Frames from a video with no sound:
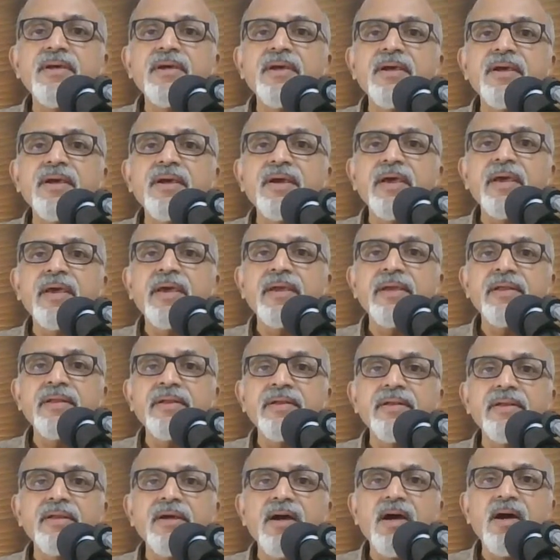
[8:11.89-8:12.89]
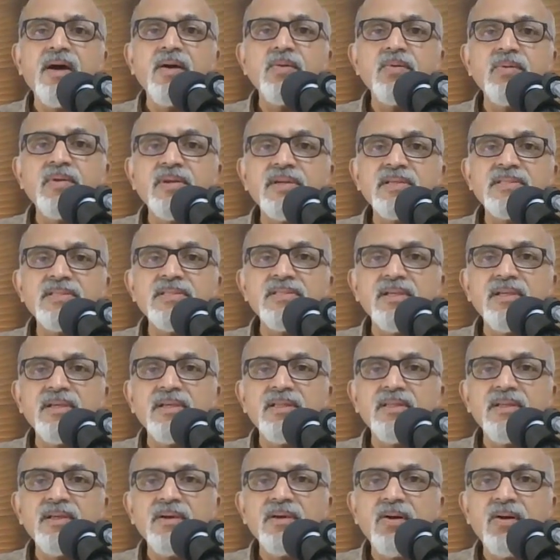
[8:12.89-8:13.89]
And how does
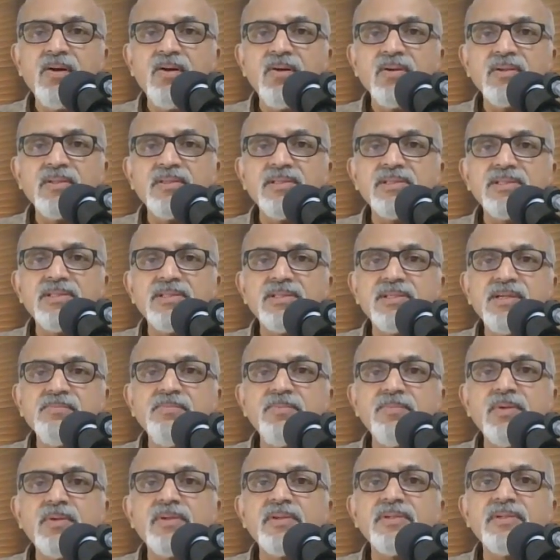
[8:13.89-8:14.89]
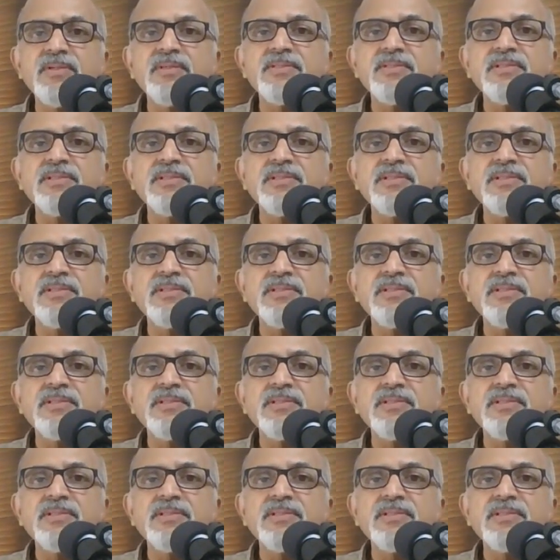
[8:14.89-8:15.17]
all these components